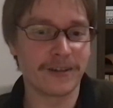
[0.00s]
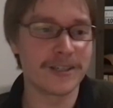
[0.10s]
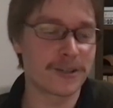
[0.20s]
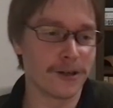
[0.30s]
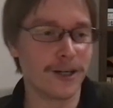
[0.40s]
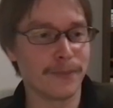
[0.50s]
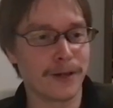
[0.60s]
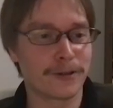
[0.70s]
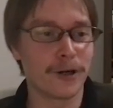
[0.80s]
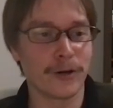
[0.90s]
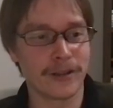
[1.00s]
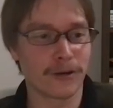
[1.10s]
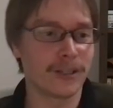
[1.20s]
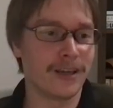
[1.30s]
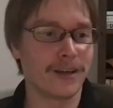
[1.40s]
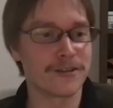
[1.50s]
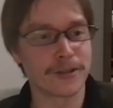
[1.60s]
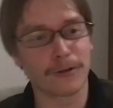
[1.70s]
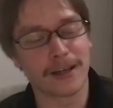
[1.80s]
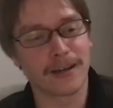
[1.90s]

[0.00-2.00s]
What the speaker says: there is to learn about Go, he thought he understood like